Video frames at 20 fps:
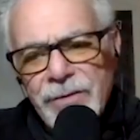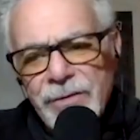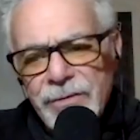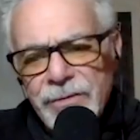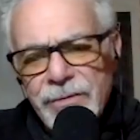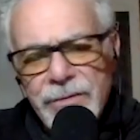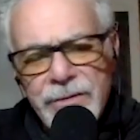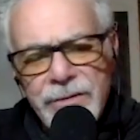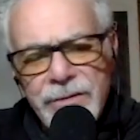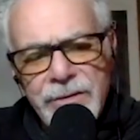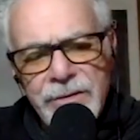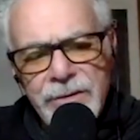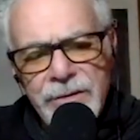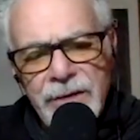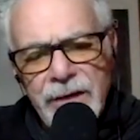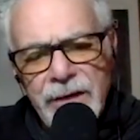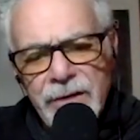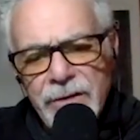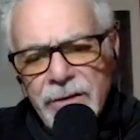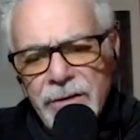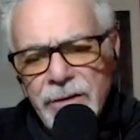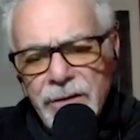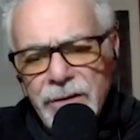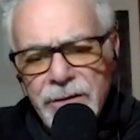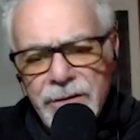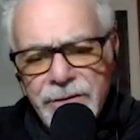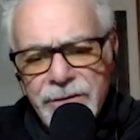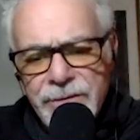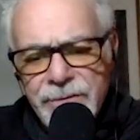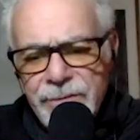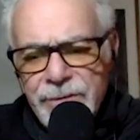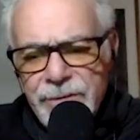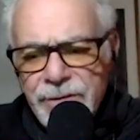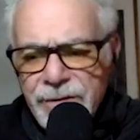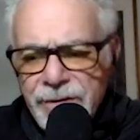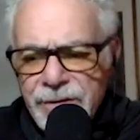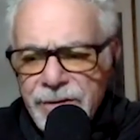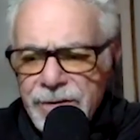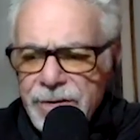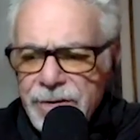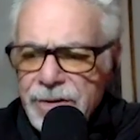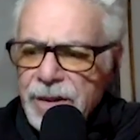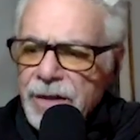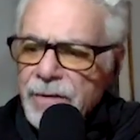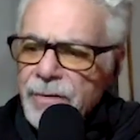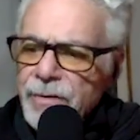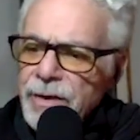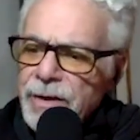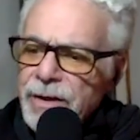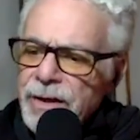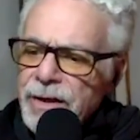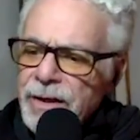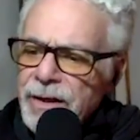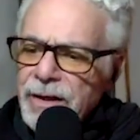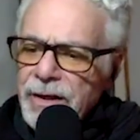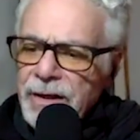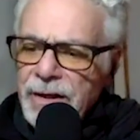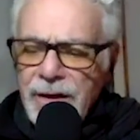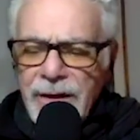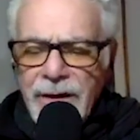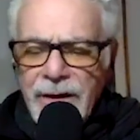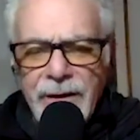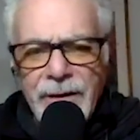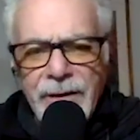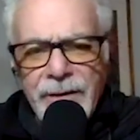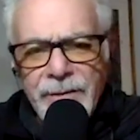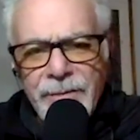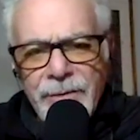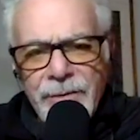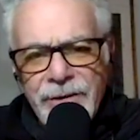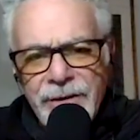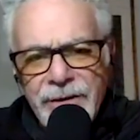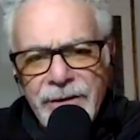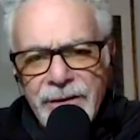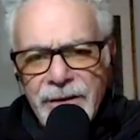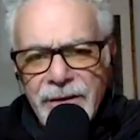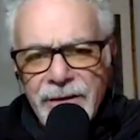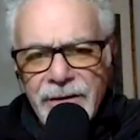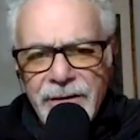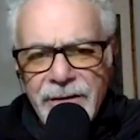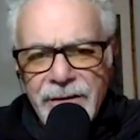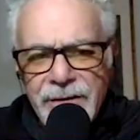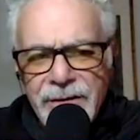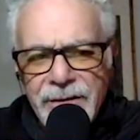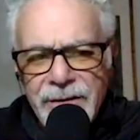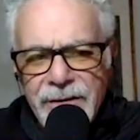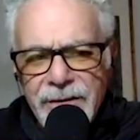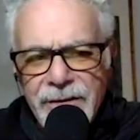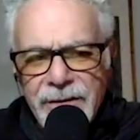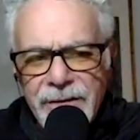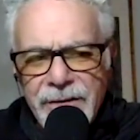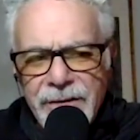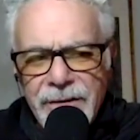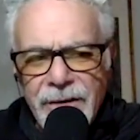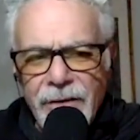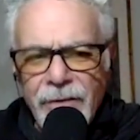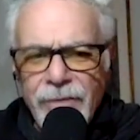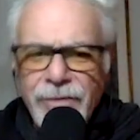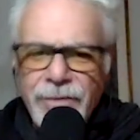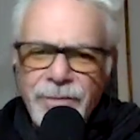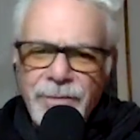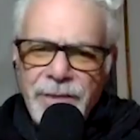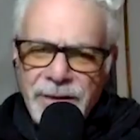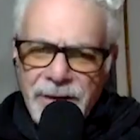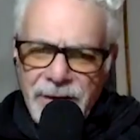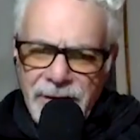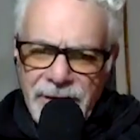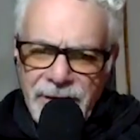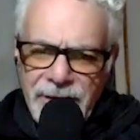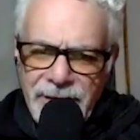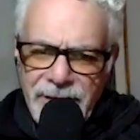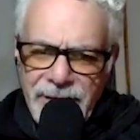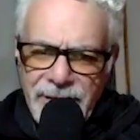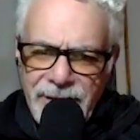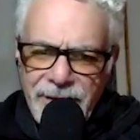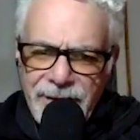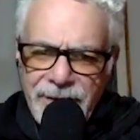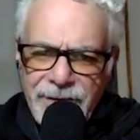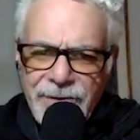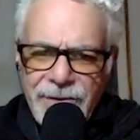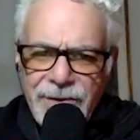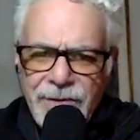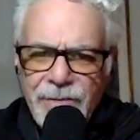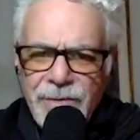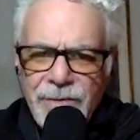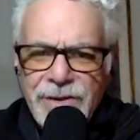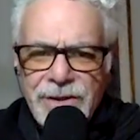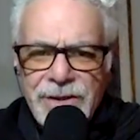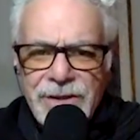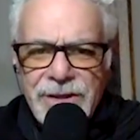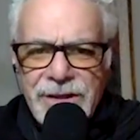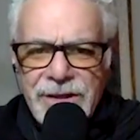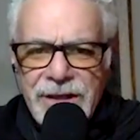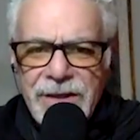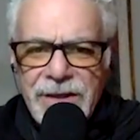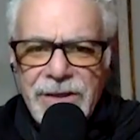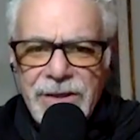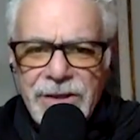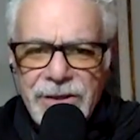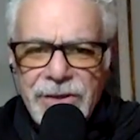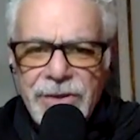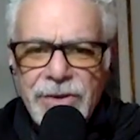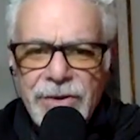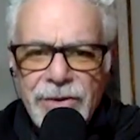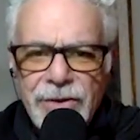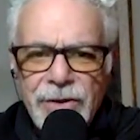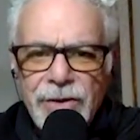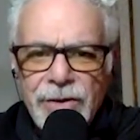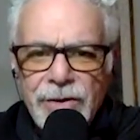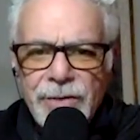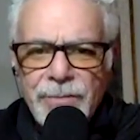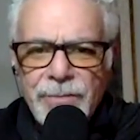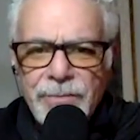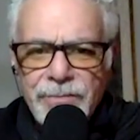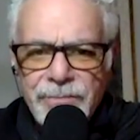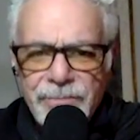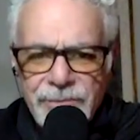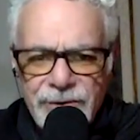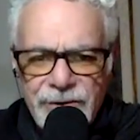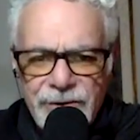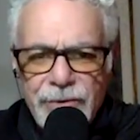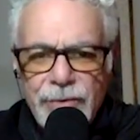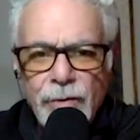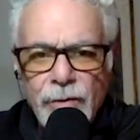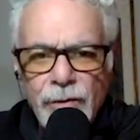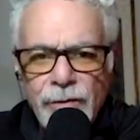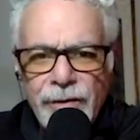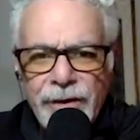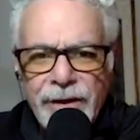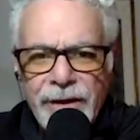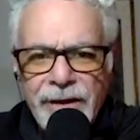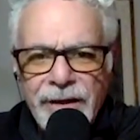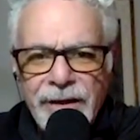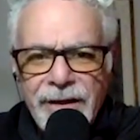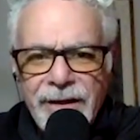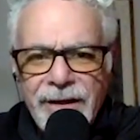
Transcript: her uh, alcoholism and addiction that way, but it, ultimately, she was addicted to her story